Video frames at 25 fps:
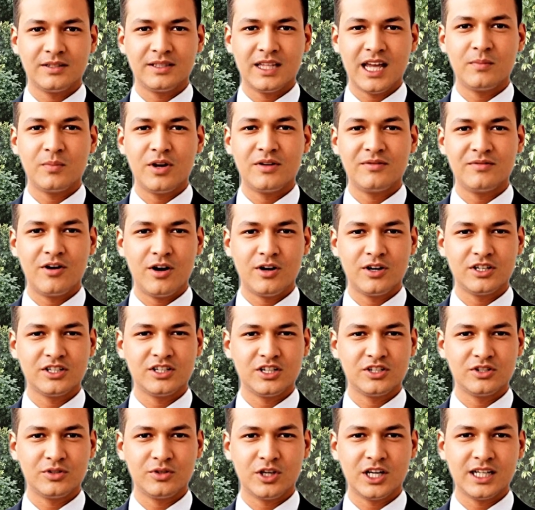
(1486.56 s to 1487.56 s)
Then we focus
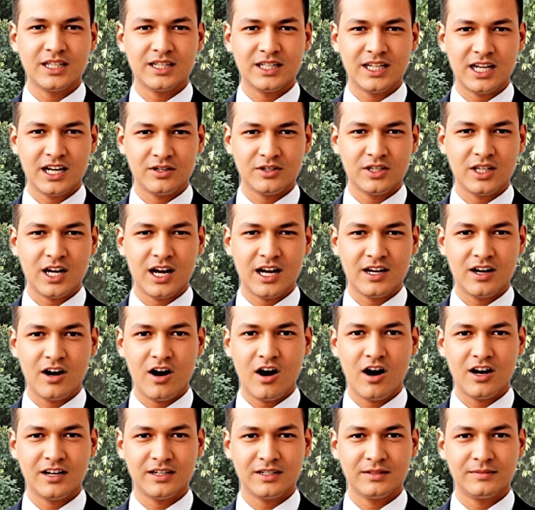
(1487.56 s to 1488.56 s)
on treating the underlying
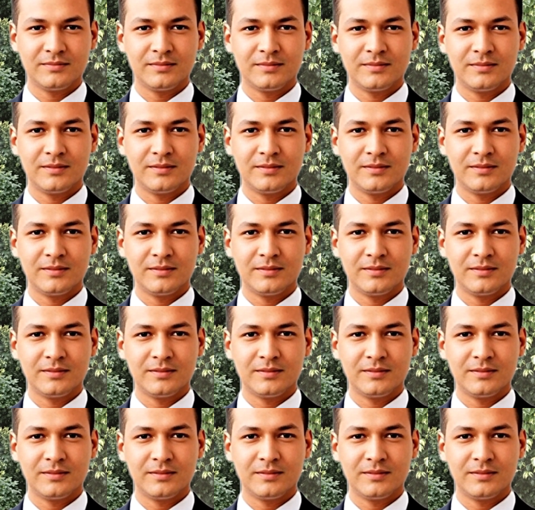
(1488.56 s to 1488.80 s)
cause.